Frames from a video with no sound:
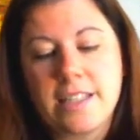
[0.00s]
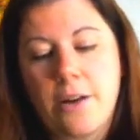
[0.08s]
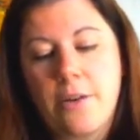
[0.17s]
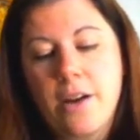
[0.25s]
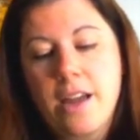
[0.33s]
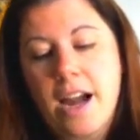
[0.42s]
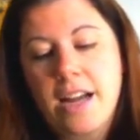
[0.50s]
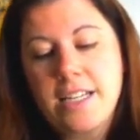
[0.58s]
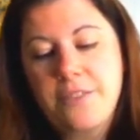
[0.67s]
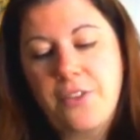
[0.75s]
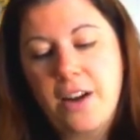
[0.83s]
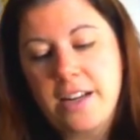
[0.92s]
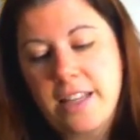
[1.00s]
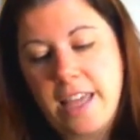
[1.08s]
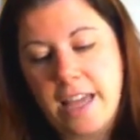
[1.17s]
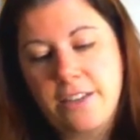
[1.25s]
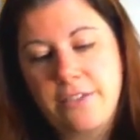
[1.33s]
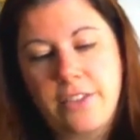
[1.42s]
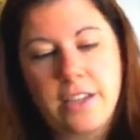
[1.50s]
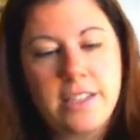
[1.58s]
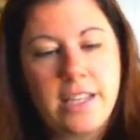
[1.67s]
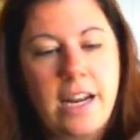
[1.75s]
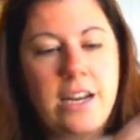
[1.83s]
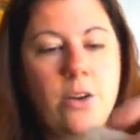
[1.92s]
Now, I did find the end of this,
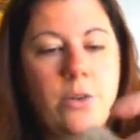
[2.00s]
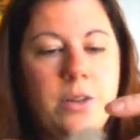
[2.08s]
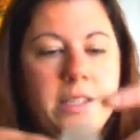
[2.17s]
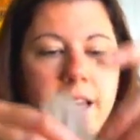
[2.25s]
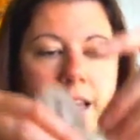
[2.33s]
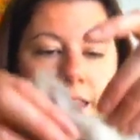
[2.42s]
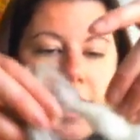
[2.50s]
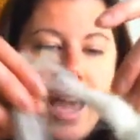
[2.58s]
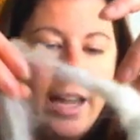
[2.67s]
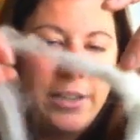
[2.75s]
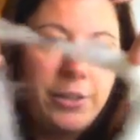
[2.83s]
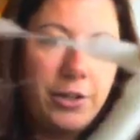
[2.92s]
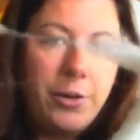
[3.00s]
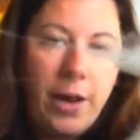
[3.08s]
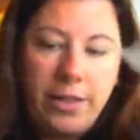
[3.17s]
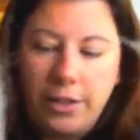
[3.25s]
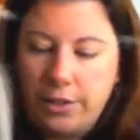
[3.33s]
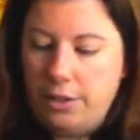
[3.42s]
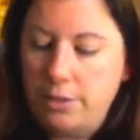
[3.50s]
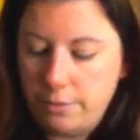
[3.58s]
and I noticed that the ecru and the